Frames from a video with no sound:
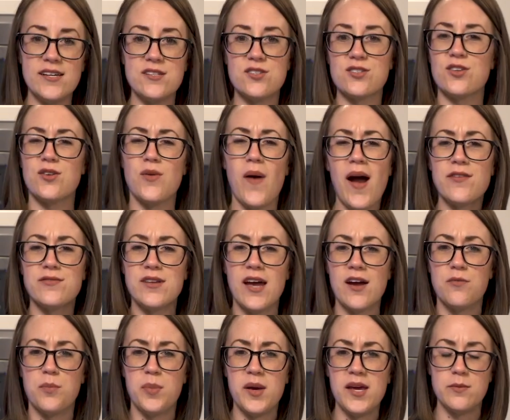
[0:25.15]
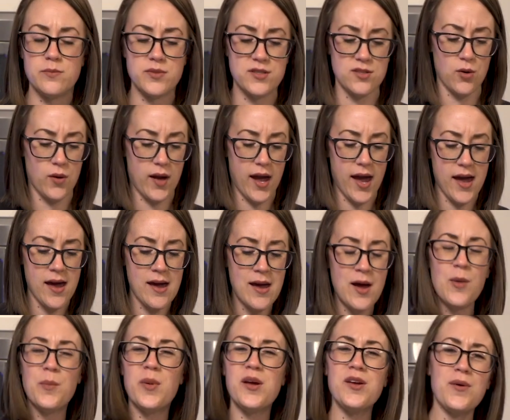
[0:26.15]
Easter you have to have Peeps, okay?
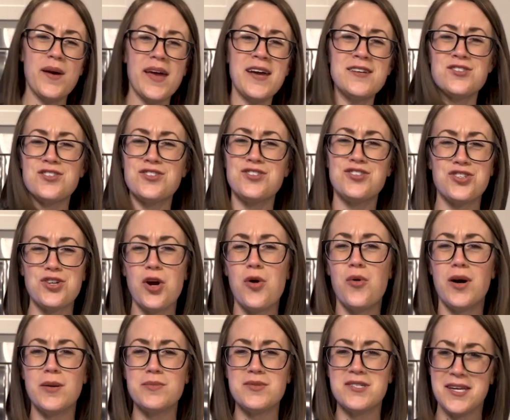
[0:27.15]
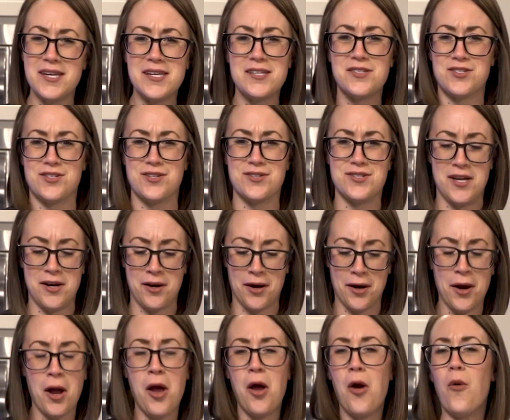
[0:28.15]
But you can't just show up to Easter dinner
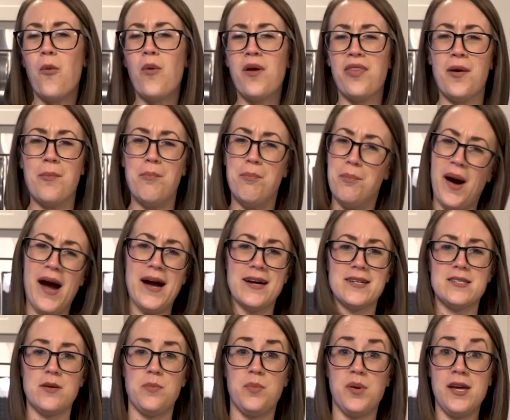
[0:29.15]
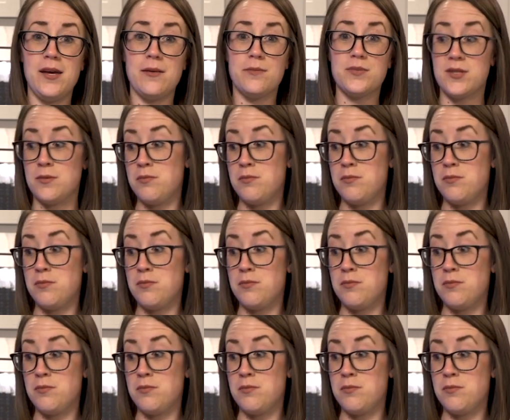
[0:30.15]
with a box of Peeps